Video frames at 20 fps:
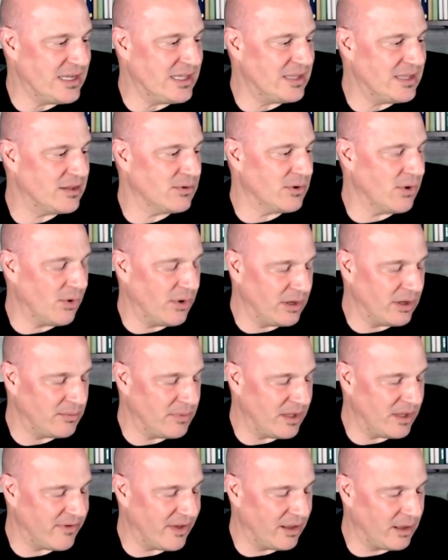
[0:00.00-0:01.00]
that the recording will
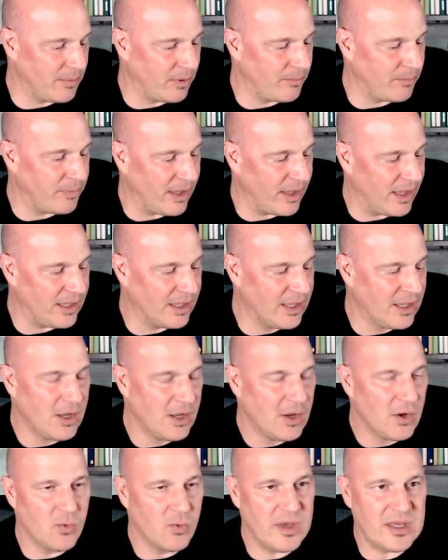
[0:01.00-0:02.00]
be available, but
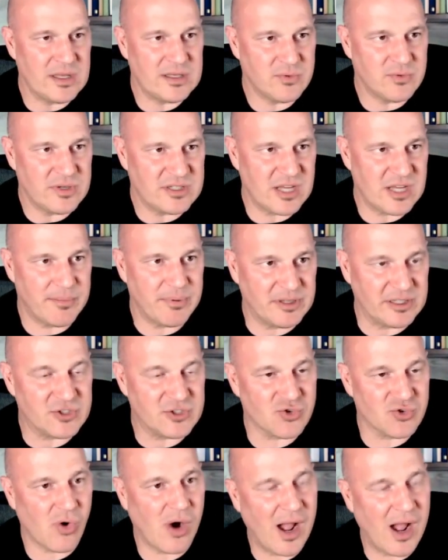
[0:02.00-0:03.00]
we typically
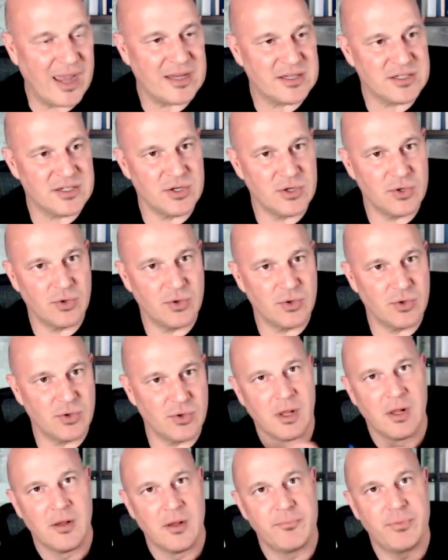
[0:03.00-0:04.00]
try to
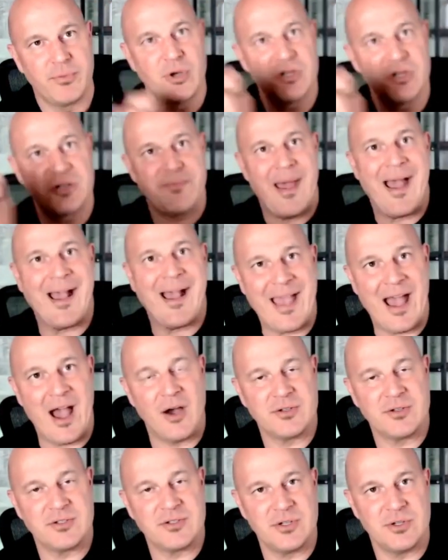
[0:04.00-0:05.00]
push back
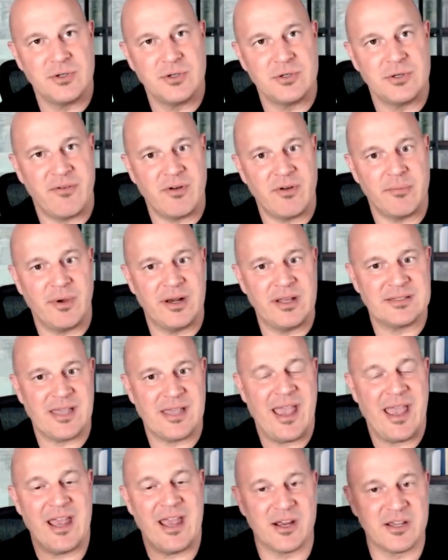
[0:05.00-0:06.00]
out to everybody and
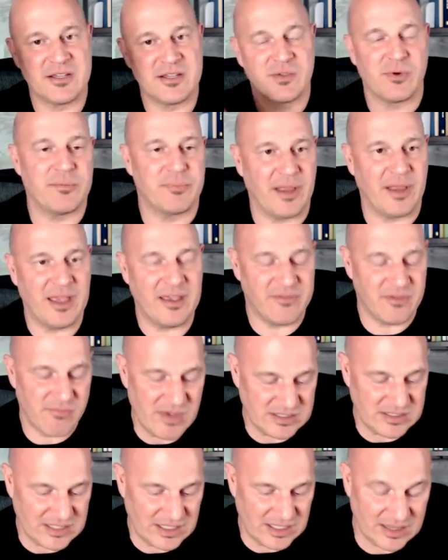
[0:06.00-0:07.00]
say, hey, here's the replay if you
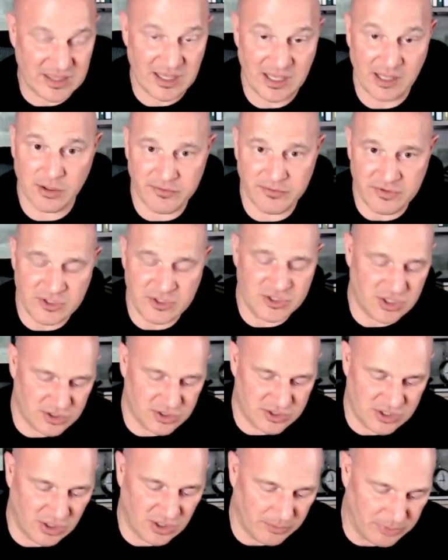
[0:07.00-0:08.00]
missed anything or if you
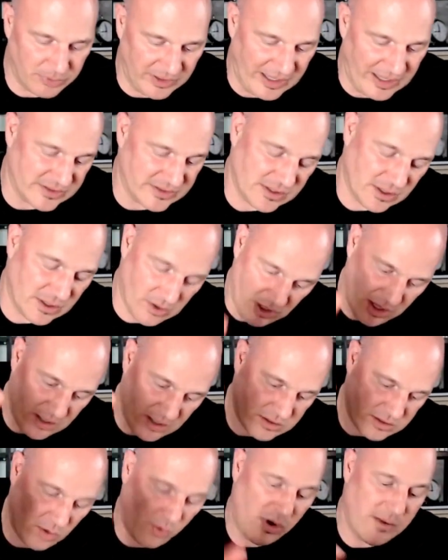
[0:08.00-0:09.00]
showed up late. So
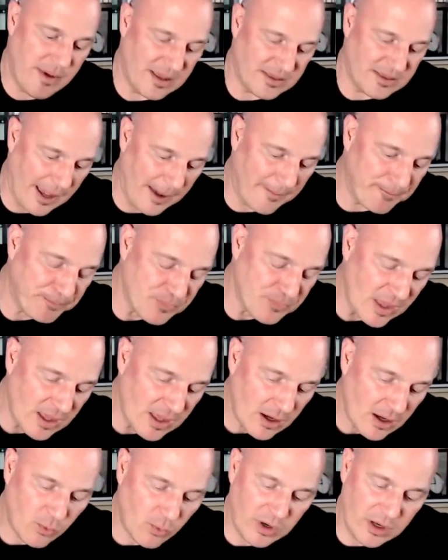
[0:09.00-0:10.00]
don't worry about that.
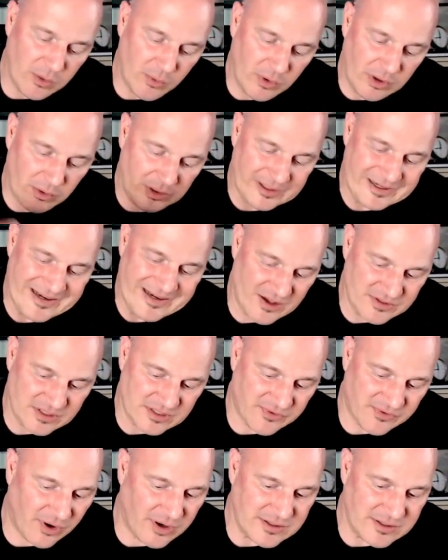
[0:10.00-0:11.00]
We will announce
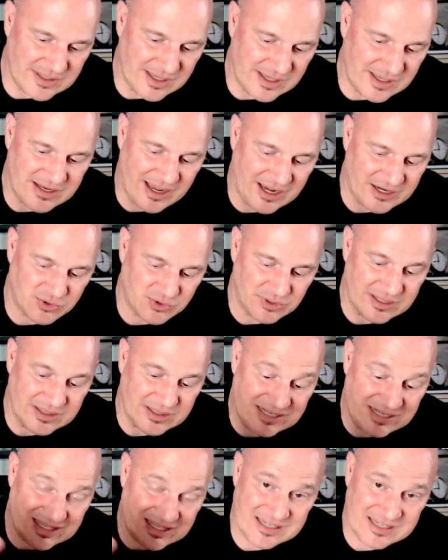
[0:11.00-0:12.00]
as far as the actual get
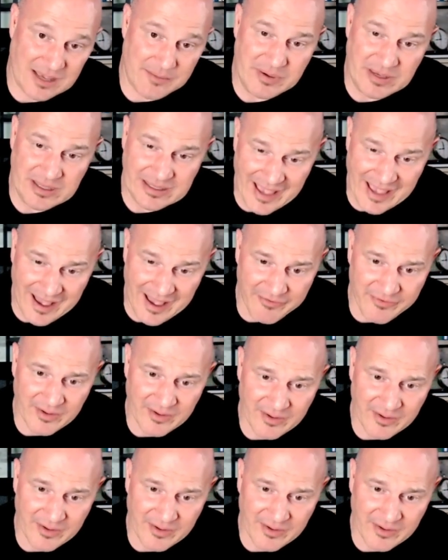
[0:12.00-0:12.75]
the 10-step PDF.